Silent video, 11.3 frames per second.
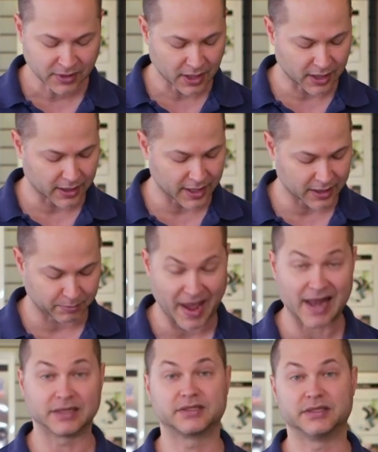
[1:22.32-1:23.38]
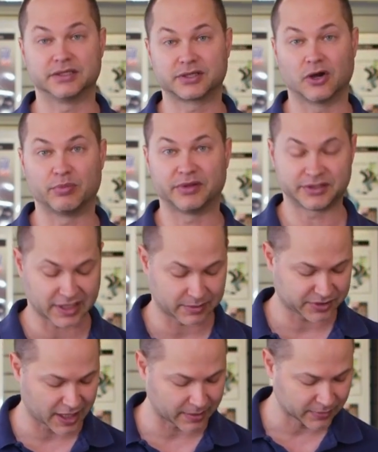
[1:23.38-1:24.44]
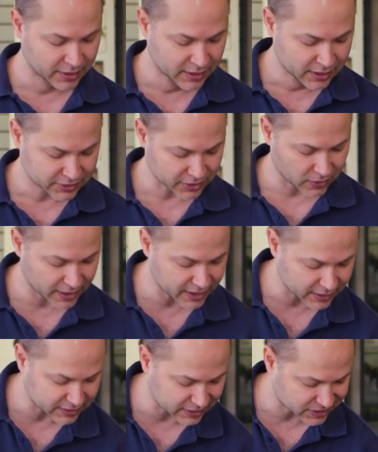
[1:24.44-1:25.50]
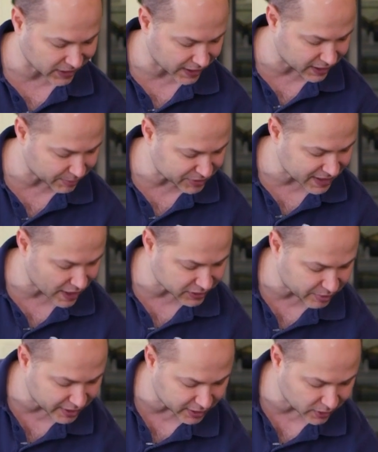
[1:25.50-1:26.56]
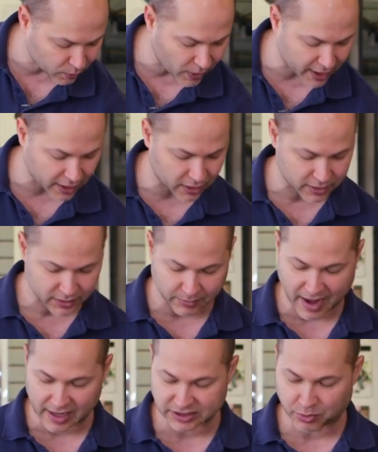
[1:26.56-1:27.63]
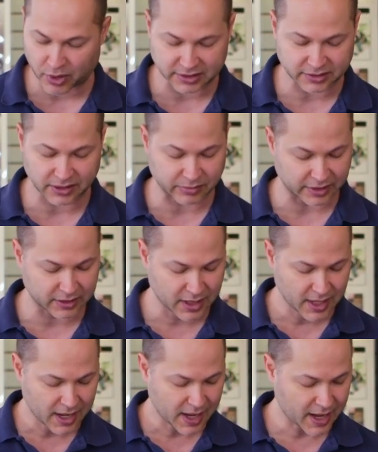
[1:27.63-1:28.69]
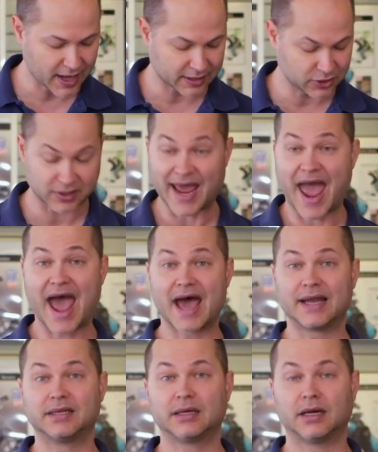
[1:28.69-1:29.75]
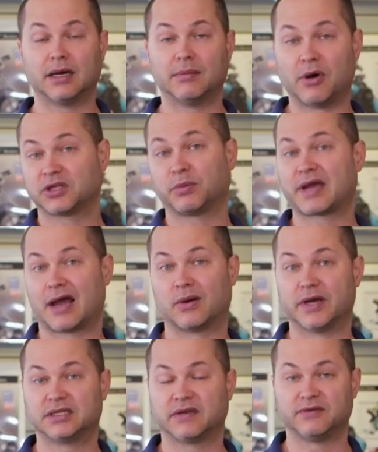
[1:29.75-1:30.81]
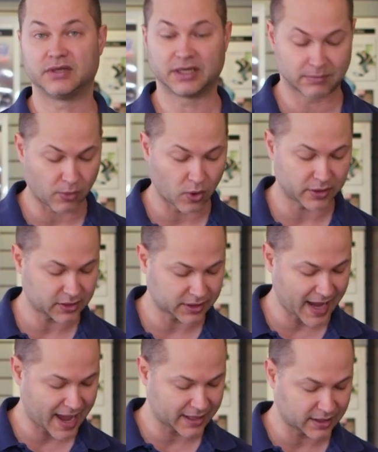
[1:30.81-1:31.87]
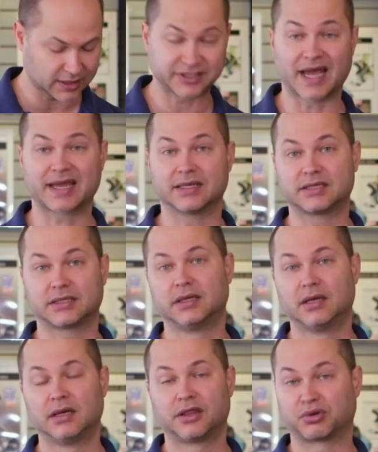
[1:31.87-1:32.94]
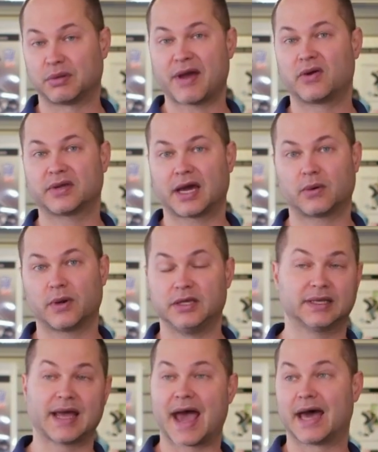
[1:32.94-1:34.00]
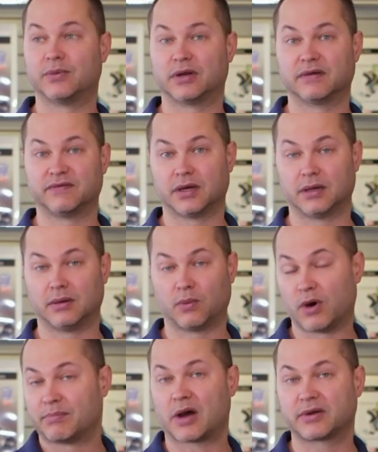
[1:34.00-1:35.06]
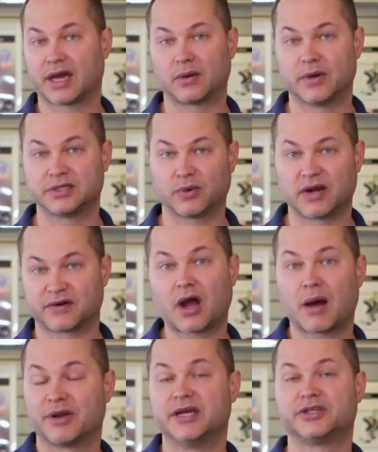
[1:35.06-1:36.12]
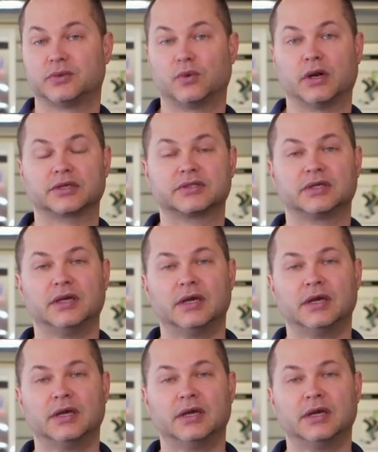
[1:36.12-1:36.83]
uh, and balance the scope at the same time. So again, you just slide it up and down depending on where the balance point is going to be. And you can add uh, multiple counterweights. If you needed more, you can add a second three pound counterweight. You can add one of the one pound counterweights, whatever combination works.